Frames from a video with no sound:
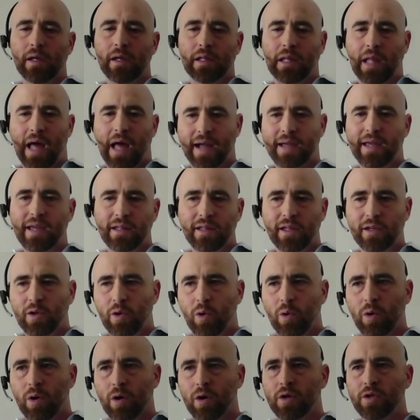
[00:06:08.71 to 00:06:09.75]
locking the
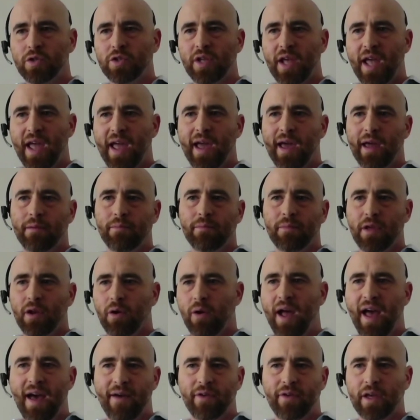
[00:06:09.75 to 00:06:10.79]
doors and
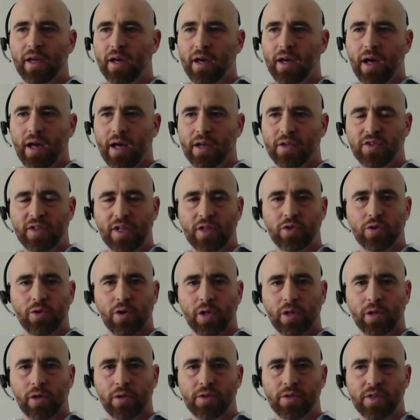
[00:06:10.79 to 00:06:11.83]
having a sensor
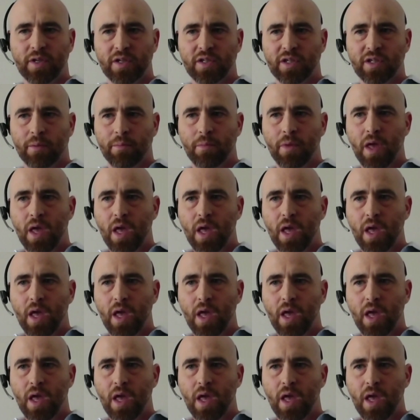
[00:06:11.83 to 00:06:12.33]
alert system,